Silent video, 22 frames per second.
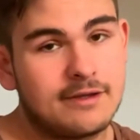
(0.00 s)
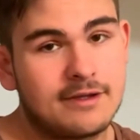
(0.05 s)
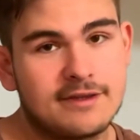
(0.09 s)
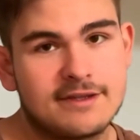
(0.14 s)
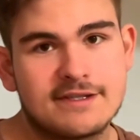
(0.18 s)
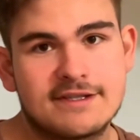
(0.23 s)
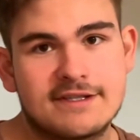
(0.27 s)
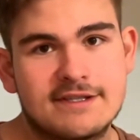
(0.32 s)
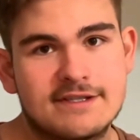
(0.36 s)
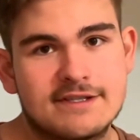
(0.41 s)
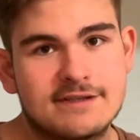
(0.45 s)

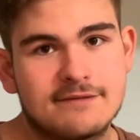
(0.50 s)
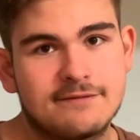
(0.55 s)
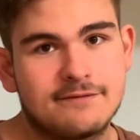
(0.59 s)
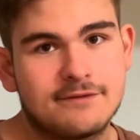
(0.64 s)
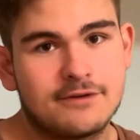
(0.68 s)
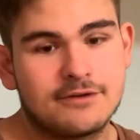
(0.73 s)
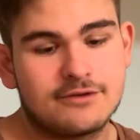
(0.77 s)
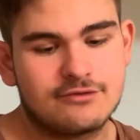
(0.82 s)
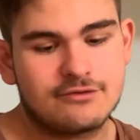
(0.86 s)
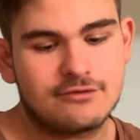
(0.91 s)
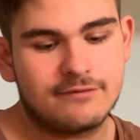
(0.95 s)
this is the
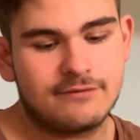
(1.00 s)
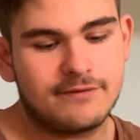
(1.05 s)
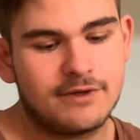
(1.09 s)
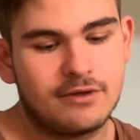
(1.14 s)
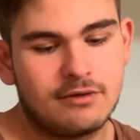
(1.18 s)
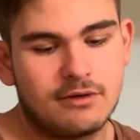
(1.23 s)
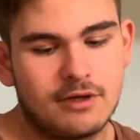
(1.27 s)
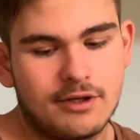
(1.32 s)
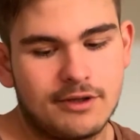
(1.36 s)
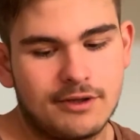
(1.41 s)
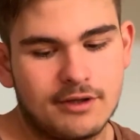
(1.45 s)
first
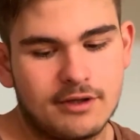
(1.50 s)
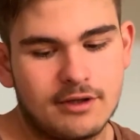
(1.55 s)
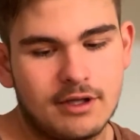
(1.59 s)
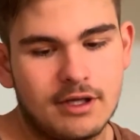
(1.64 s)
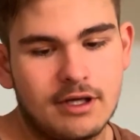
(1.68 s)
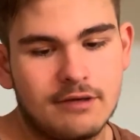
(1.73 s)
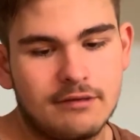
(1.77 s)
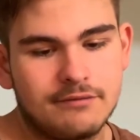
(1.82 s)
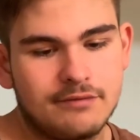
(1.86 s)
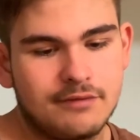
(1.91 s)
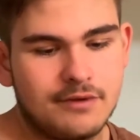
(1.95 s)
review on the
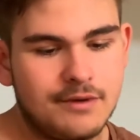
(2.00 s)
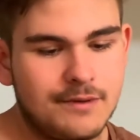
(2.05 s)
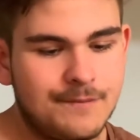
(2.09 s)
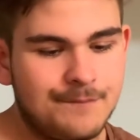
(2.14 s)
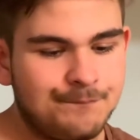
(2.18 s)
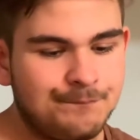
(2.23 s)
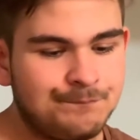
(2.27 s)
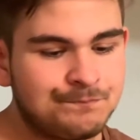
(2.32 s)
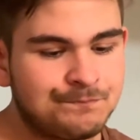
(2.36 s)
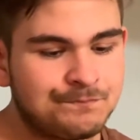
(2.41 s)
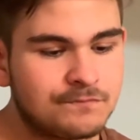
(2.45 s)
glove.
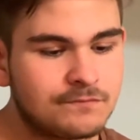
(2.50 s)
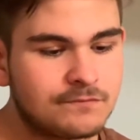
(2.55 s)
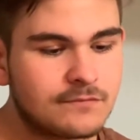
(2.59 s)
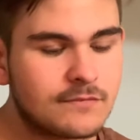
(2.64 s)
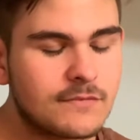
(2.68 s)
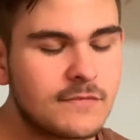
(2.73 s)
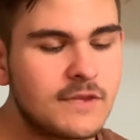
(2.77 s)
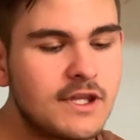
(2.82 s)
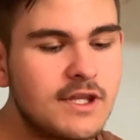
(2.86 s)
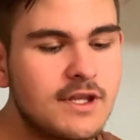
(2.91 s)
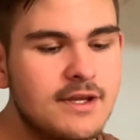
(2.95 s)

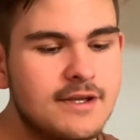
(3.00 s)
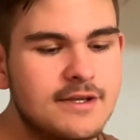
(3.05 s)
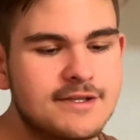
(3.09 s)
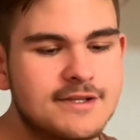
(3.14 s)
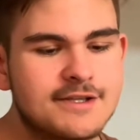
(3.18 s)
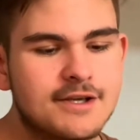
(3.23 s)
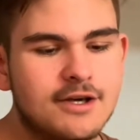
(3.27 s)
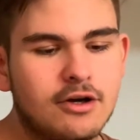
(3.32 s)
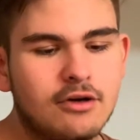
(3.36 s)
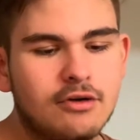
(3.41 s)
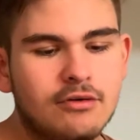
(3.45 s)

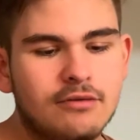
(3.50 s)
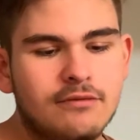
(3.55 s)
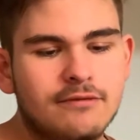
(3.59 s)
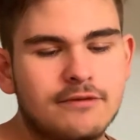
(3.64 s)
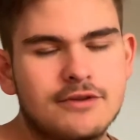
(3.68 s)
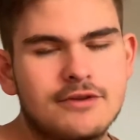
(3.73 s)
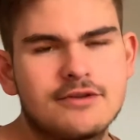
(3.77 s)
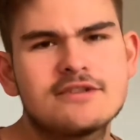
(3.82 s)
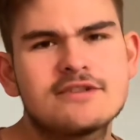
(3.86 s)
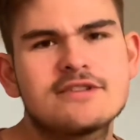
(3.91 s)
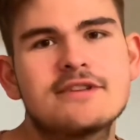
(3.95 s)
So, for
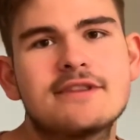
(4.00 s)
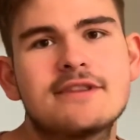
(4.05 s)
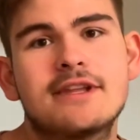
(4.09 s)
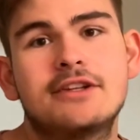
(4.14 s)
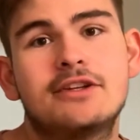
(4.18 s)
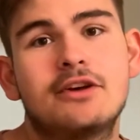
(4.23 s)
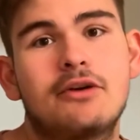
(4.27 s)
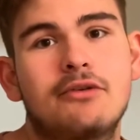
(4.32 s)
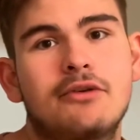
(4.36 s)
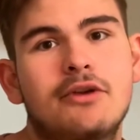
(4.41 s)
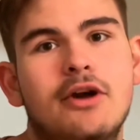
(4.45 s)
those of you that
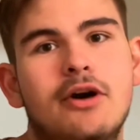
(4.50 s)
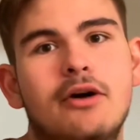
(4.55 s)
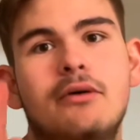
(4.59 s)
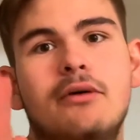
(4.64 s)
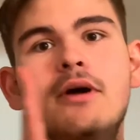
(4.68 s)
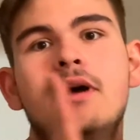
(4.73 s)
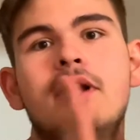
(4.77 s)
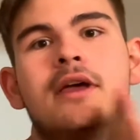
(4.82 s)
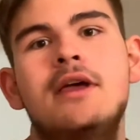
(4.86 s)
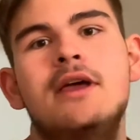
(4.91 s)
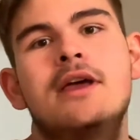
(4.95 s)
don't know,
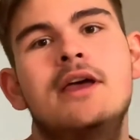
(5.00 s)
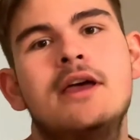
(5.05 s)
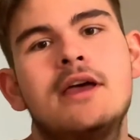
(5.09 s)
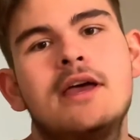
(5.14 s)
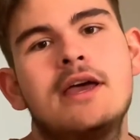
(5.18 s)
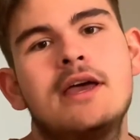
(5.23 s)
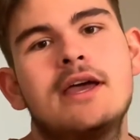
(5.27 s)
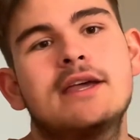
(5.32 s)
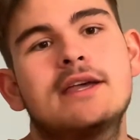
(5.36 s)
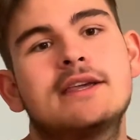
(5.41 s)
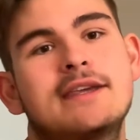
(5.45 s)

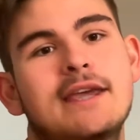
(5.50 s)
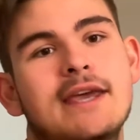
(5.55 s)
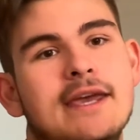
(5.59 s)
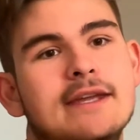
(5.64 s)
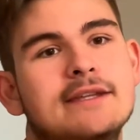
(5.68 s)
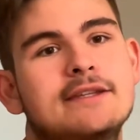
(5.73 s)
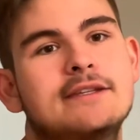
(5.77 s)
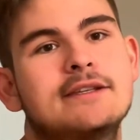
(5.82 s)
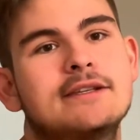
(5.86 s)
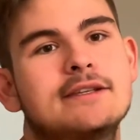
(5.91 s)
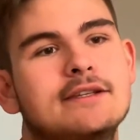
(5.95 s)

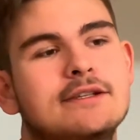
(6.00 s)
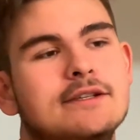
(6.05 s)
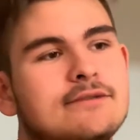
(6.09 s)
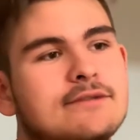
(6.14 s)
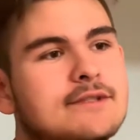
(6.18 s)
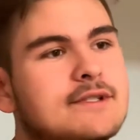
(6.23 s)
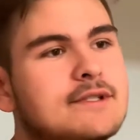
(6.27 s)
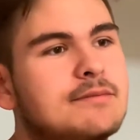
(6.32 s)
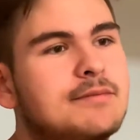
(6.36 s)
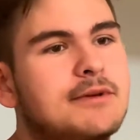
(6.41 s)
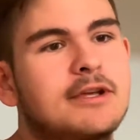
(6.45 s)
GAIT
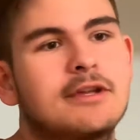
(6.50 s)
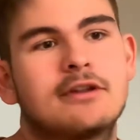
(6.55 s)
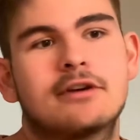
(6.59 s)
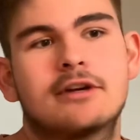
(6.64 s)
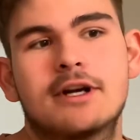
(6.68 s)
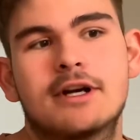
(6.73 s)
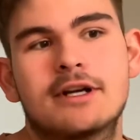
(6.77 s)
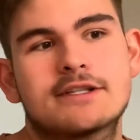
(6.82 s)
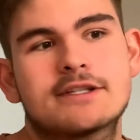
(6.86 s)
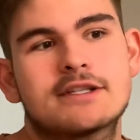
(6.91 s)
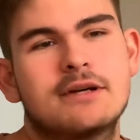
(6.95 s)
used to be a
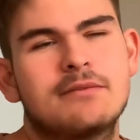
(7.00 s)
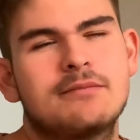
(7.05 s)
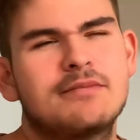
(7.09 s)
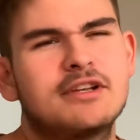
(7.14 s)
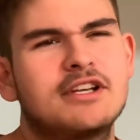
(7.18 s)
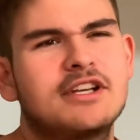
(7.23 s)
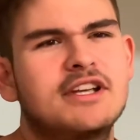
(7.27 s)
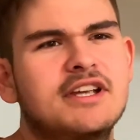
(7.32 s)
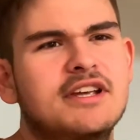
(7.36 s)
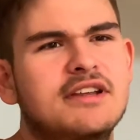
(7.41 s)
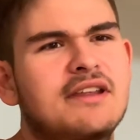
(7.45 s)
lacrosse
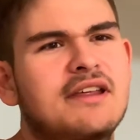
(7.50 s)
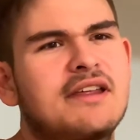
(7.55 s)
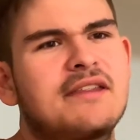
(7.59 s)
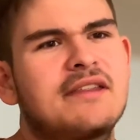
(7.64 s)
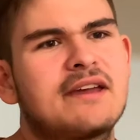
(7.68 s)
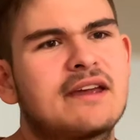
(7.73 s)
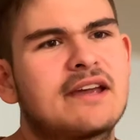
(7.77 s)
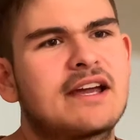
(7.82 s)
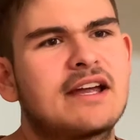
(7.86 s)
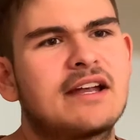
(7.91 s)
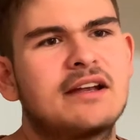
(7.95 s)
company, and then
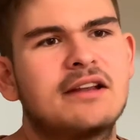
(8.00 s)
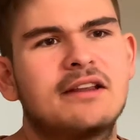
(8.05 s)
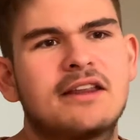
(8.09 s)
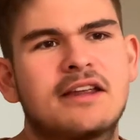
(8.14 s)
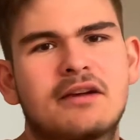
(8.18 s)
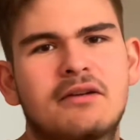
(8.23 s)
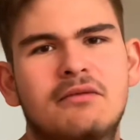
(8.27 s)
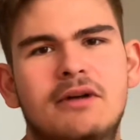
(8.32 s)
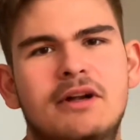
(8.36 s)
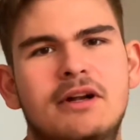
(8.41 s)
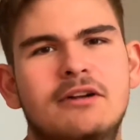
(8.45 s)
they kind of
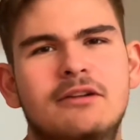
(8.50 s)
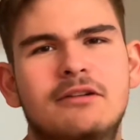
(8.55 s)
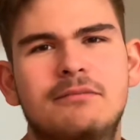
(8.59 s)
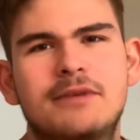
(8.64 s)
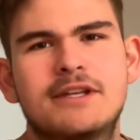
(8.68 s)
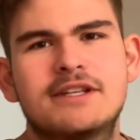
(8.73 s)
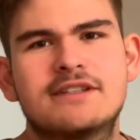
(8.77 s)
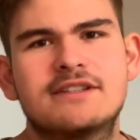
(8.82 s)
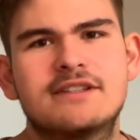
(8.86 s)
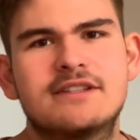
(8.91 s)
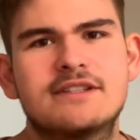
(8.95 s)
like went out of
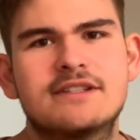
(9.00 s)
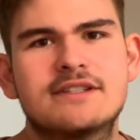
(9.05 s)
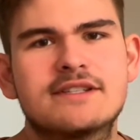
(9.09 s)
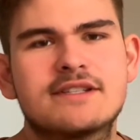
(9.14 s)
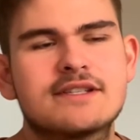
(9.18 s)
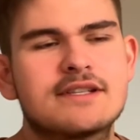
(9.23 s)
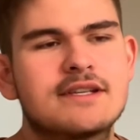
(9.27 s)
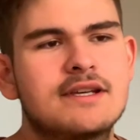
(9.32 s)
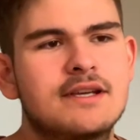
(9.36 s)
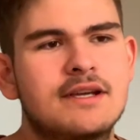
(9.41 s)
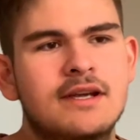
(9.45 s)

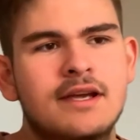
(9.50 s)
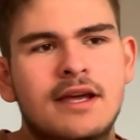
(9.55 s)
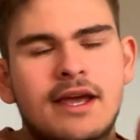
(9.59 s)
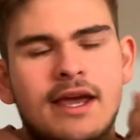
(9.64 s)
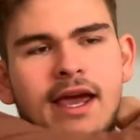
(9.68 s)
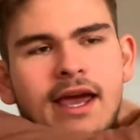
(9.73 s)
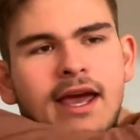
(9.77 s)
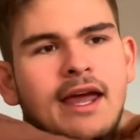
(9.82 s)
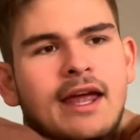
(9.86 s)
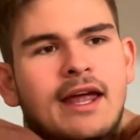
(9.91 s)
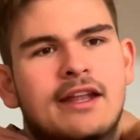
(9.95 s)
business,
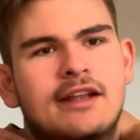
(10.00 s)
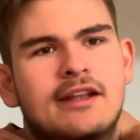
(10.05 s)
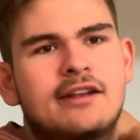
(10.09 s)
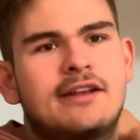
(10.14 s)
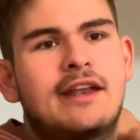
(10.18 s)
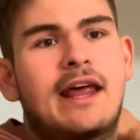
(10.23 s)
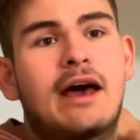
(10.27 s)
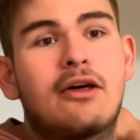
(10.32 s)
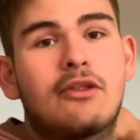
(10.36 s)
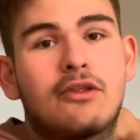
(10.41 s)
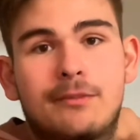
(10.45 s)
and
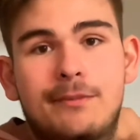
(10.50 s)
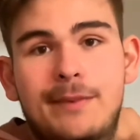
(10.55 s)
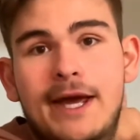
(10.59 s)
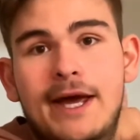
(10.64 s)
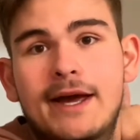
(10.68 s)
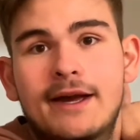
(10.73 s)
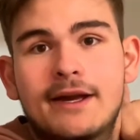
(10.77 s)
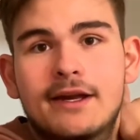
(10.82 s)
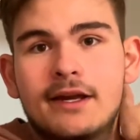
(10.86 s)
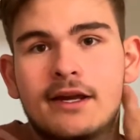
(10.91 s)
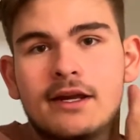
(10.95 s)
now they're
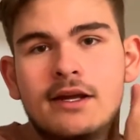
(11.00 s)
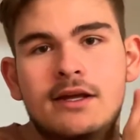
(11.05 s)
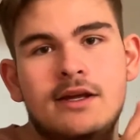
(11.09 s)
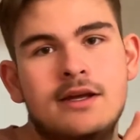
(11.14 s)
back.